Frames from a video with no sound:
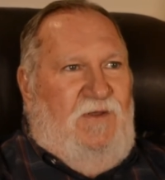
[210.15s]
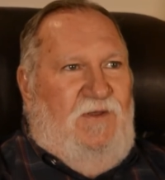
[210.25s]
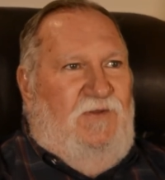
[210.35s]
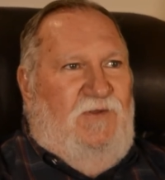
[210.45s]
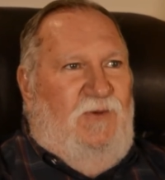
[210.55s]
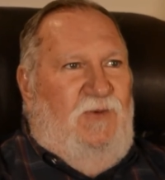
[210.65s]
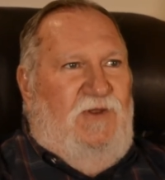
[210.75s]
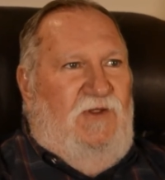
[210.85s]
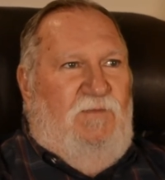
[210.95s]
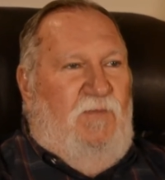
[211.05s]
And so we
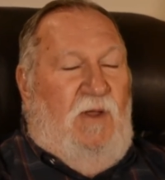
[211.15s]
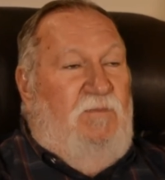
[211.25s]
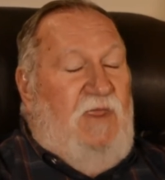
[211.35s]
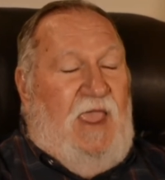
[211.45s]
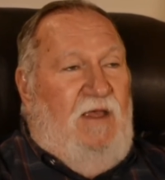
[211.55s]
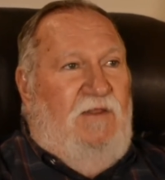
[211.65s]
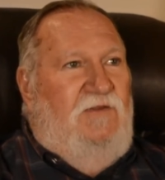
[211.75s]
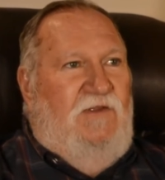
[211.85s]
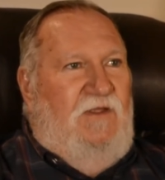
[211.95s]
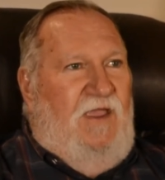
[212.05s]
just pumped
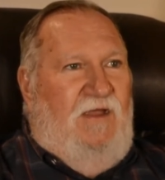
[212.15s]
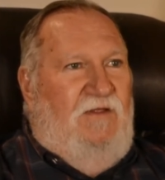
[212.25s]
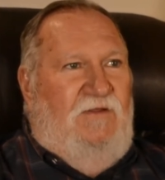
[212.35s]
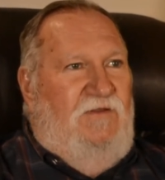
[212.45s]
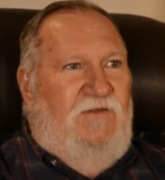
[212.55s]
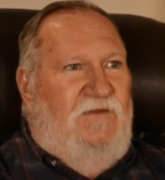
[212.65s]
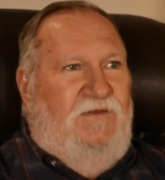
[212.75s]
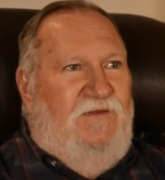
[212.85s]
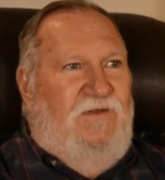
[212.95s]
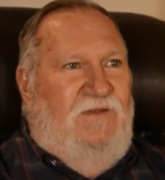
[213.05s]
gallons and gallons
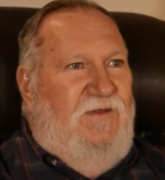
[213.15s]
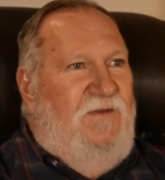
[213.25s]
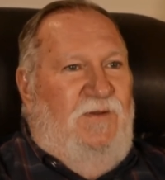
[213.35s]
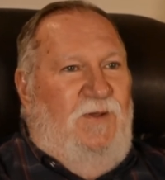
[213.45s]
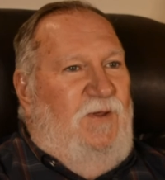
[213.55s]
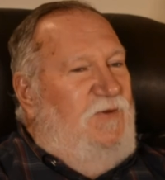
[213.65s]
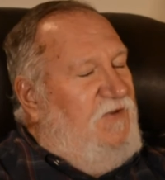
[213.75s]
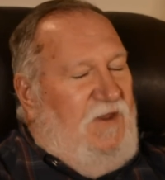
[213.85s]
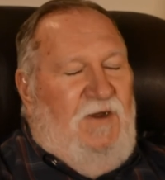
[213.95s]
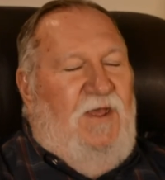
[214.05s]
and
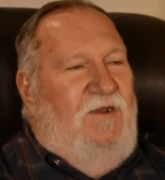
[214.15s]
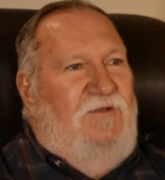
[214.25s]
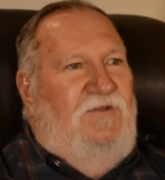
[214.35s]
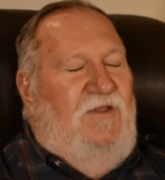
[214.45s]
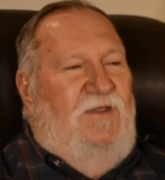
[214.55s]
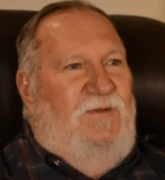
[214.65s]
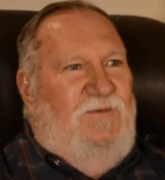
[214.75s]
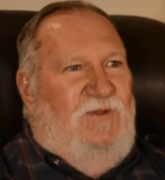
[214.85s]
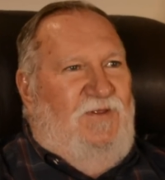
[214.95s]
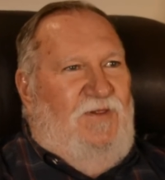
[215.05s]
sent it out of
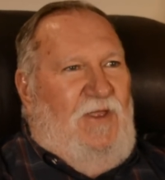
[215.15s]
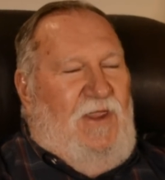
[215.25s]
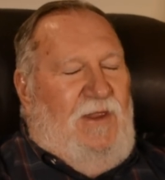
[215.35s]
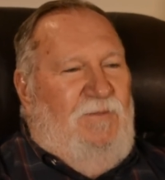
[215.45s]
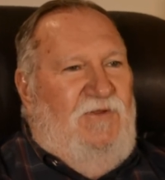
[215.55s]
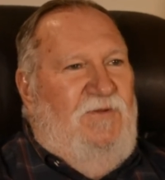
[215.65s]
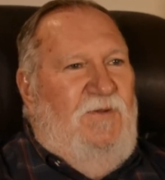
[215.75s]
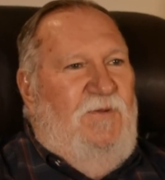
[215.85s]
state to the labs.